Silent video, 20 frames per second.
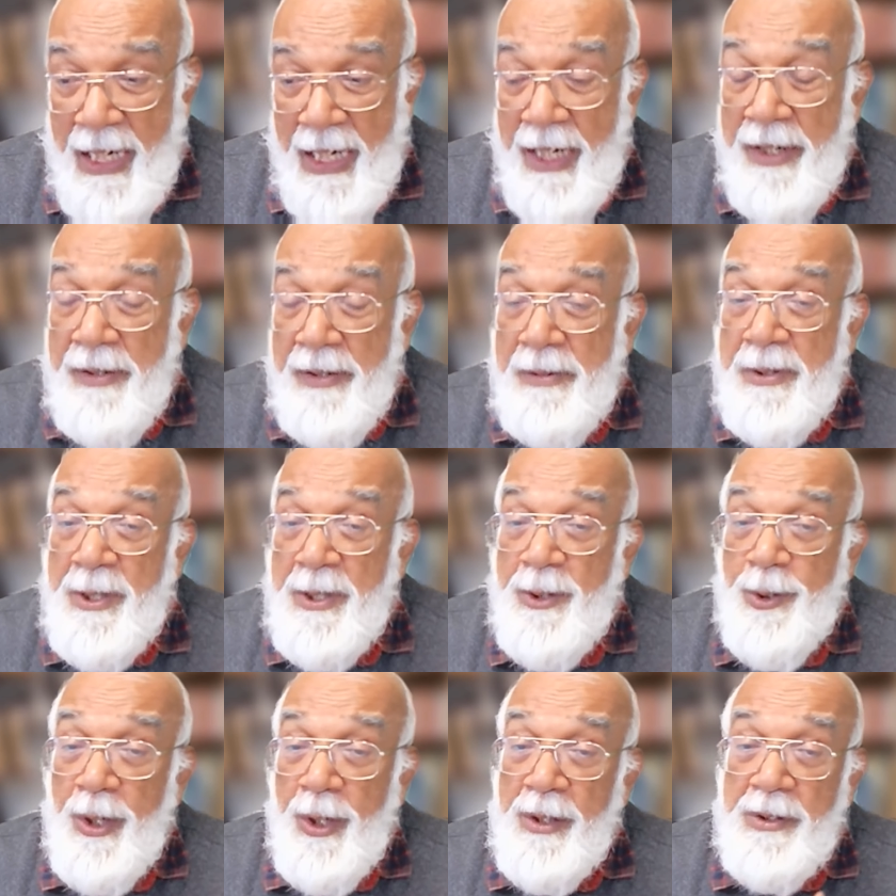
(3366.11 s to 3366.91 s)

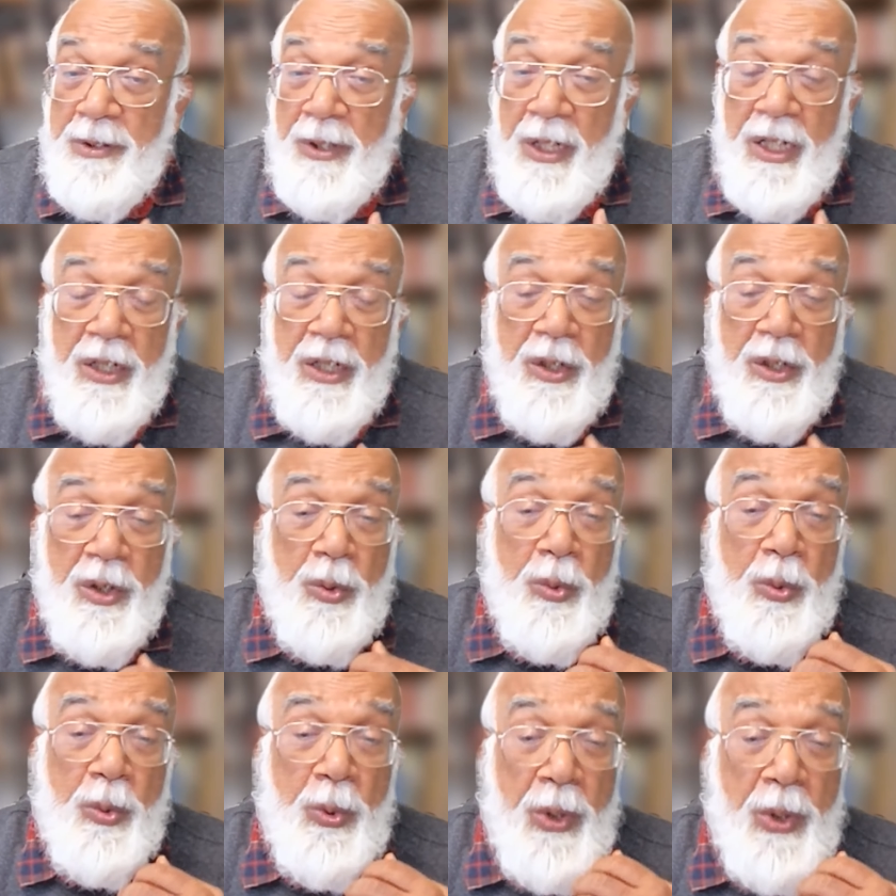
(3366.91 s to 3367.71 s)
instantly
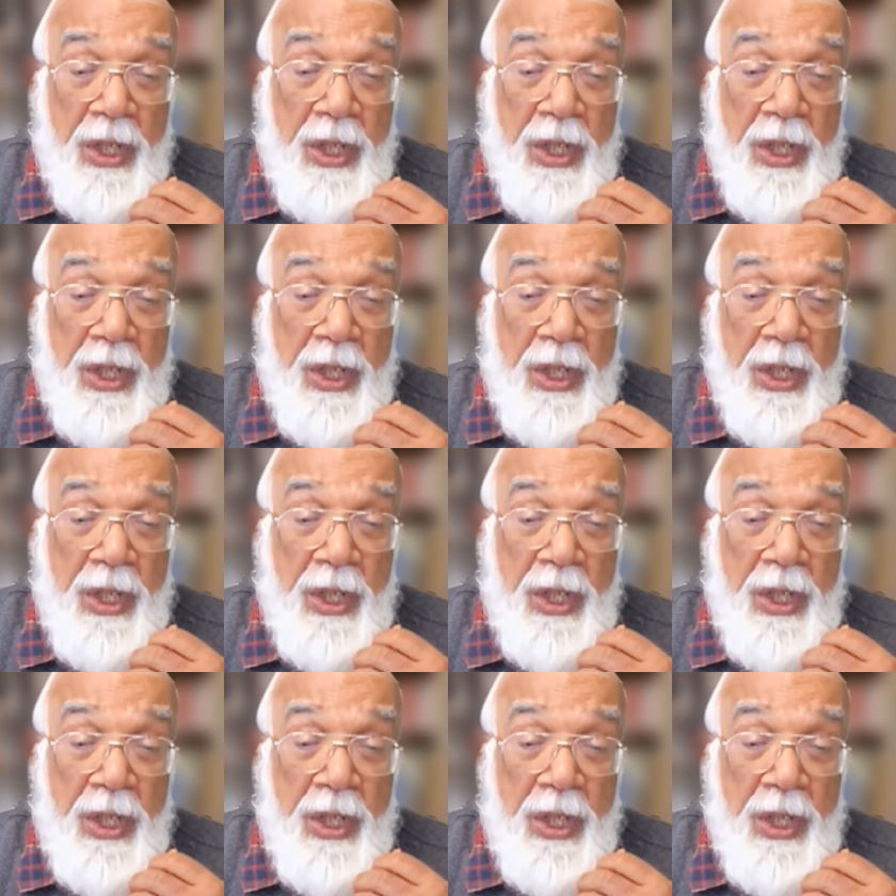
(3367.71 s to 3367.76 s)
you